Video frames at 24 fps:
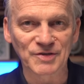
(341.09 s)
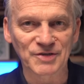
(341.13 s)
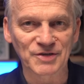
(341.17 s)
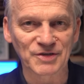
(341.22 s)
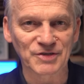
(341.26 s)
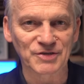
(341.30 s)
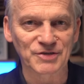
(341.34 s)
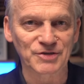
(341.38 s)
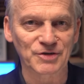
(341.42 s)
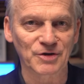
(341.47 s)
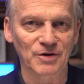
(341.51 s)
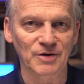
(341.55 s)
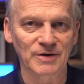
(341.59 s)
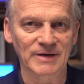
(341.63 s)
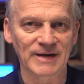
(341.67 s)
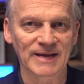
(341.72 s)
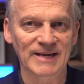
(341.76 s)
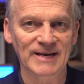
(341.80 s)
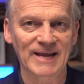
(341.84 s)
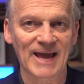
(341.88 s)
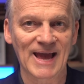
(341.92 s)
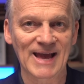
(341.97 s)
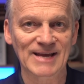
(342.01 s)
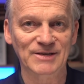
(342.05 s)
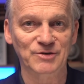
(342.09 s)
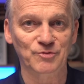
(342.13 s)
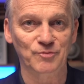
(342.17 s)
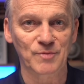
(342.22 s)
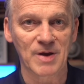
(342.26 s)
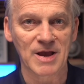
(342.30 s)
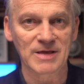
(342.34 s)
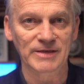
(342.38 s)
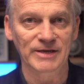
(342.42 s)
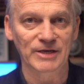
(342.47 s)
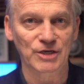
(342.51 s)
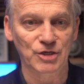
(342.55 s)
is concerned, it has
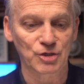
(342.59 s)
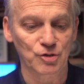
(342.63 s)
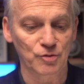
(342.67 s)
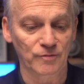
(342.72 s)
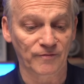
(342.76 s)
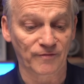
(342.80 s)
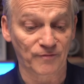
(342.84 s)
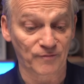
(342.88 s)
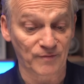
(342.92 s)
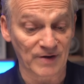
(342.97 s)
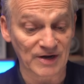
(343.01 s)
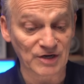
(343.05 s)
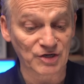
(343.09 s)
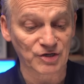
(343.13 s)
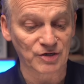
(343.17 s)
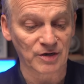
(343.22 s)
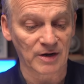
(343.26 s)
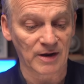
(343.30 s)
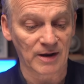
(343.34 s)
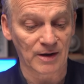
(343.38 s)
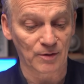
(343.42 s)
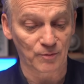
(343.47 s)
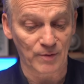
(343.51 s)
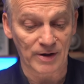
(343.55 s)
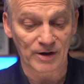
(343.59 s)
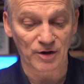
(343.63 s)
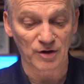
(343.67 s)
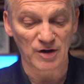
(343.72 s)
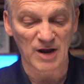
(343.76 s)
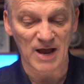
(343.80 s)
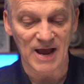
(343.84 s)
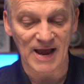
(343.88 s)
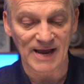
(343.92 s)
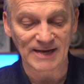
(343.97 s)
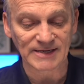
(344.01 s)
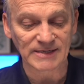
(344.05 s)
rallied to fresh record
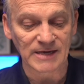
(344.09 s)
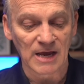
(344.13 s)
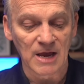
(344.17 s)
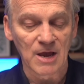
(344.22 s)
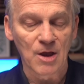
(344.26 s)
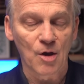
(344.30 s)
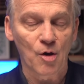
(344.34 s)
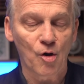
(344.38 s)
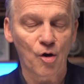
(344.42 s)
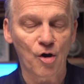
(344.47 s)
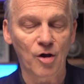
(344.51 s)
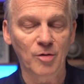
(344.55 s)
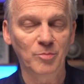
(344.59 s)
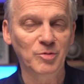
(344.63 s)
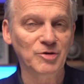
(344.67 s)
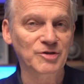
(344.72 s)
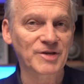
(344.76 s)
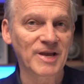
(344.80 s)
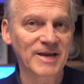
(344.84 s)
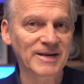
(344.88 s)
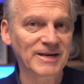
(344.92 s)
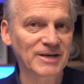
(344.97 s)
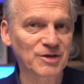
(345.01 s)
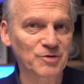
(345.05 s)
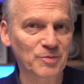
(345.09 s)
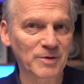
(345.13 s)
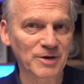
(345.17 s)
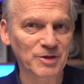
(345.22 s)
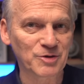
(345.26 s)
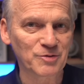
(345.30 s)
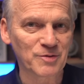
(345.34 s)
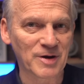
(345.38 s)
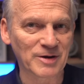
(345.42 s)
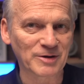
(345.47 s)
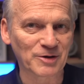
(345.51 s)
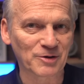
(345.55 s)
highs, almost hitting
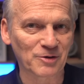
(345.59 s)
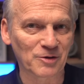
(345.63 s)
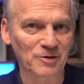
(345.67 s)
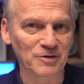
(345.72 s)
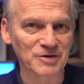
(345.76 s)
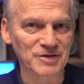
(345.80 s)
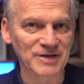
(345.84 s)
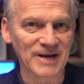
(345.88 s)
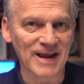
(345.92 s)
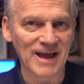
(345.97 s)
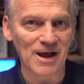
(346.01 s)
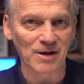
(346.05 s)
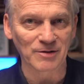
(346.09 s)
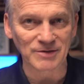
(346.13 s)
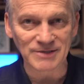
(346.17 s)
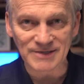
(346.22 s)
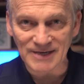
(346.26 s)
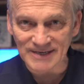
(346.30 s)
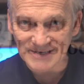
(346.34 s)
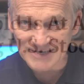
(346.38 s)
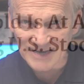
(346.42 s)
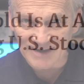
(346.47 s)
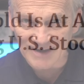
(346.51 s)
$2,200 an ounce. It's